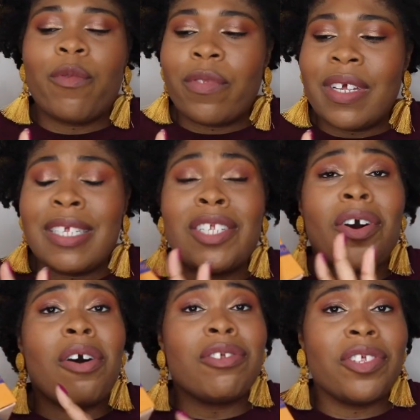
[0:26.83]
This is
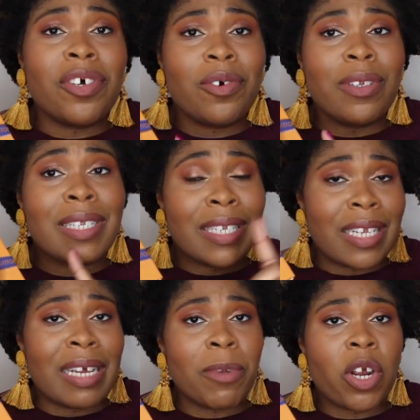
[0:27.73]
also,
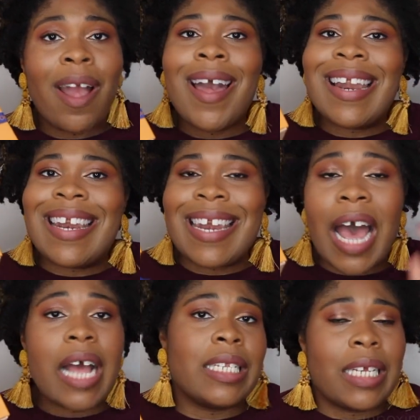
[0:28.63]
disclaimer,
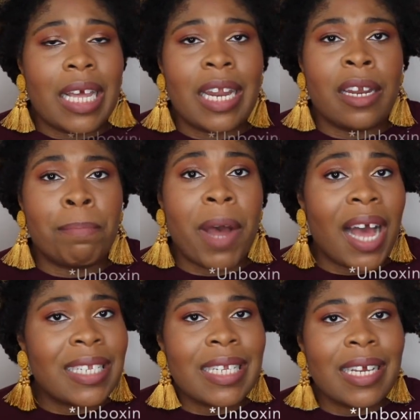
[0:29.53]
not an
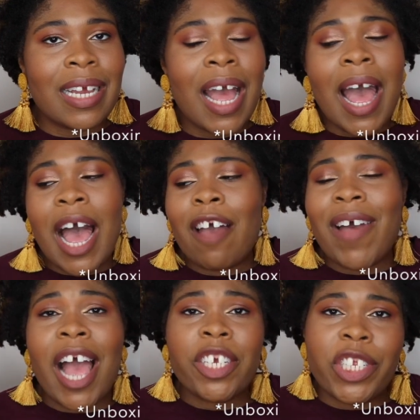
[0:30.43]
unboxing. I've
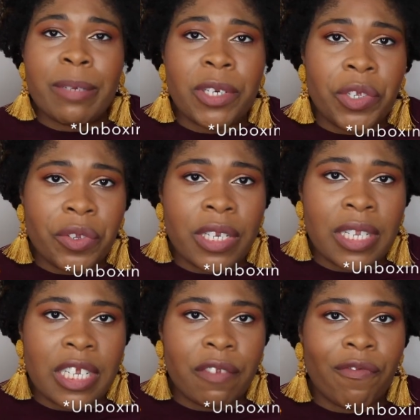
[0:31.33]
actually been using
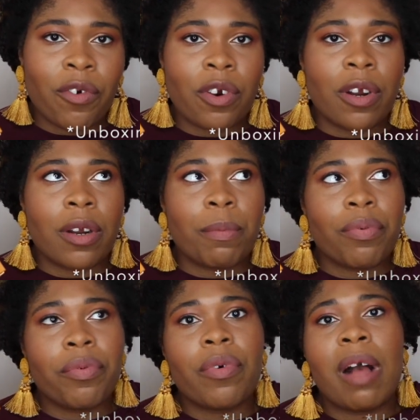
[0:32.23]
this for
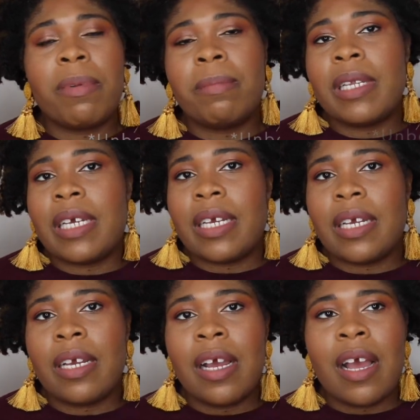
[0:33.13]

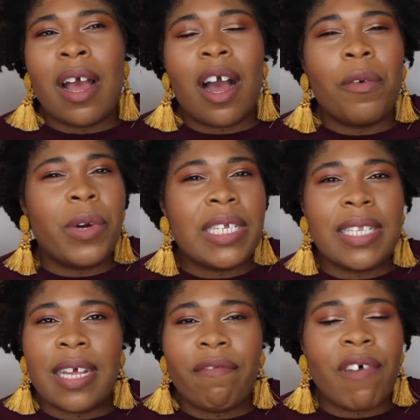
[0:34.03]
probably, I want to
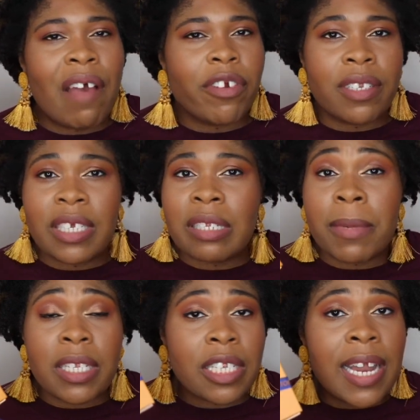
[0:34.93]
say 5 or 6
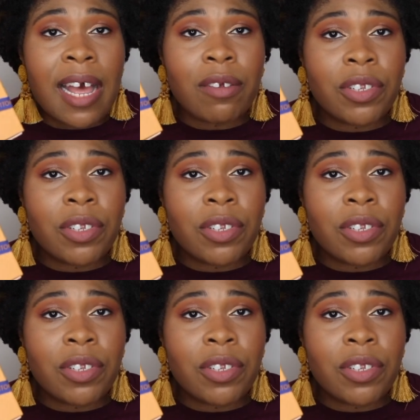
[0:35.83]
months now.